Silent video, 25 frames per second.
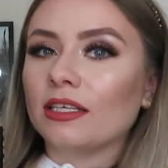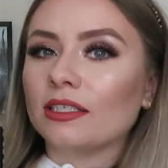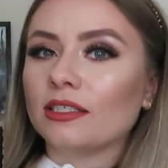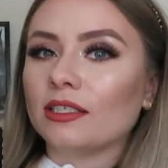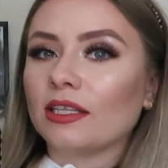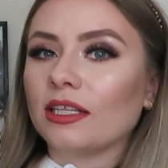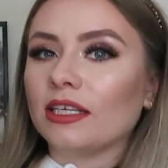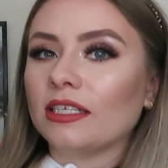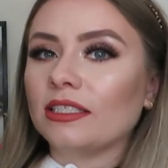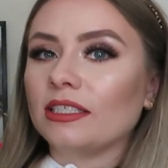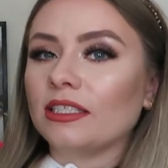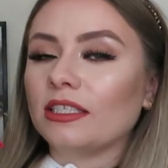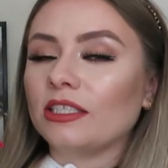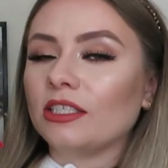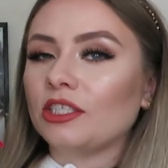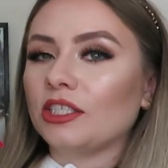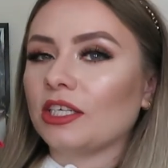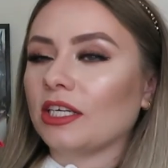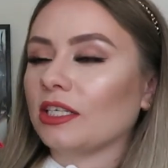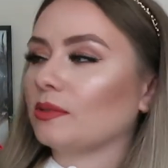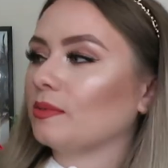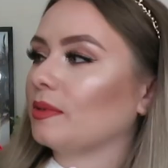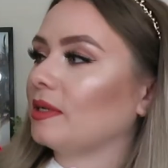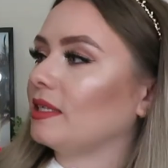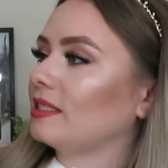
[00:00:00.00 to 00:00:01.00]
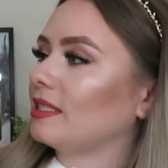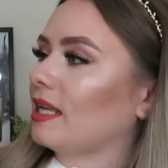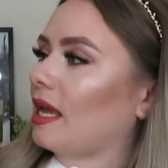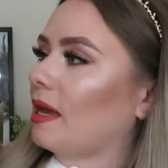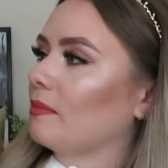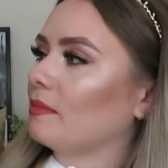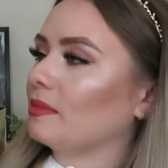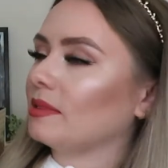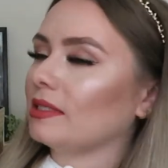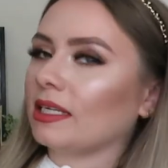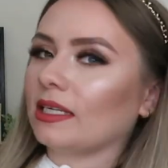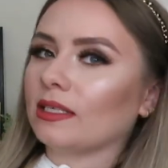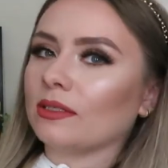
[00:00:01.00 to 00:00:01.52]
So this is the chest when it's
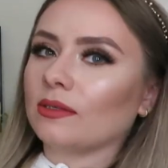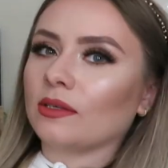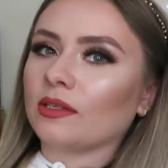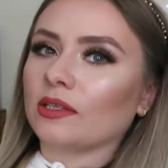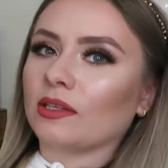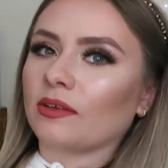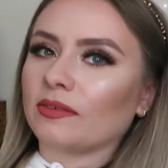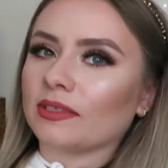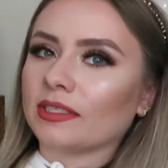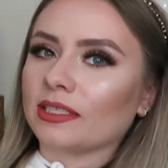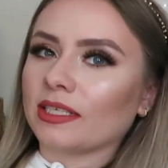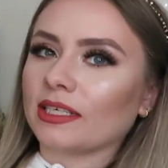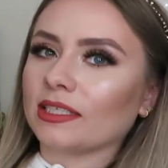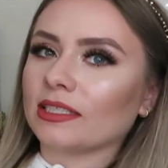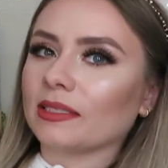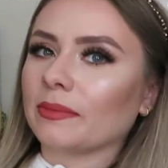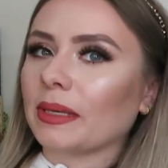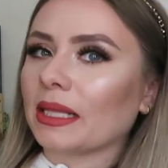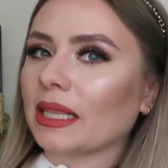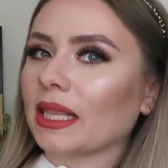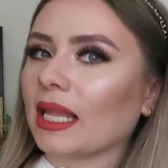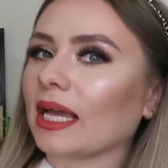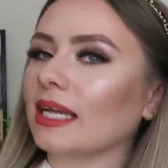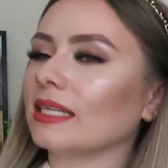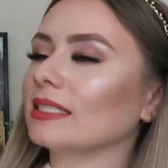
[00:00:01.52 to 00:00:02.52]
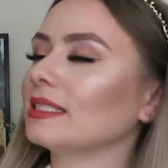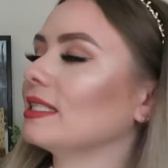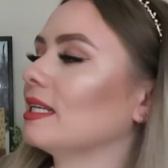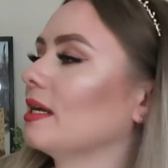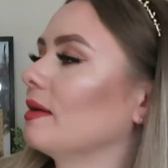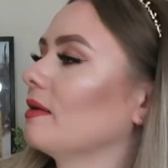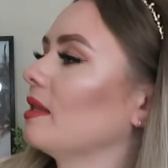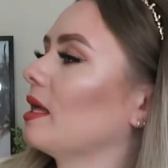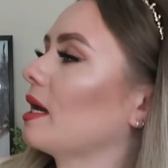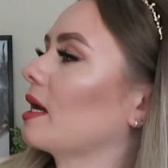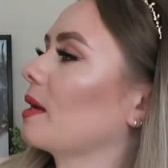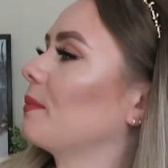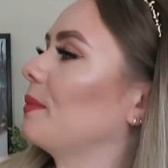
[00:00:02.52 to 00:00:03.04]
empty, so it's obviously it's a bit lighter
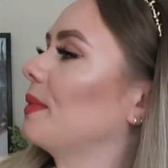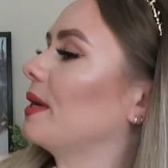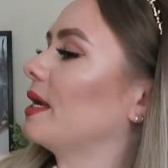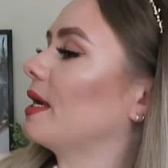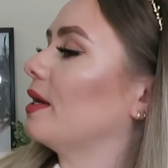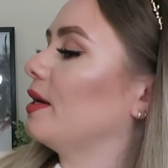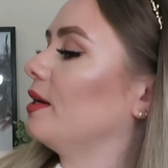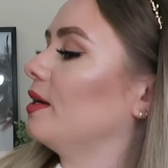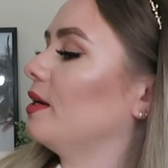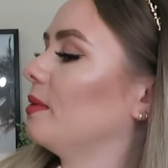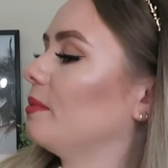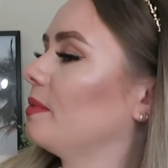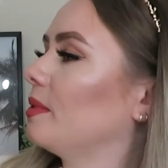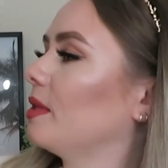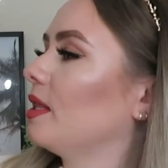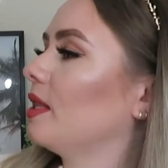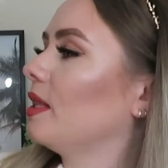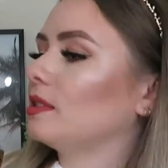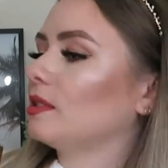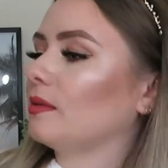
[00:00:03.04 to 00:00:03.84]
now that I can pick it up.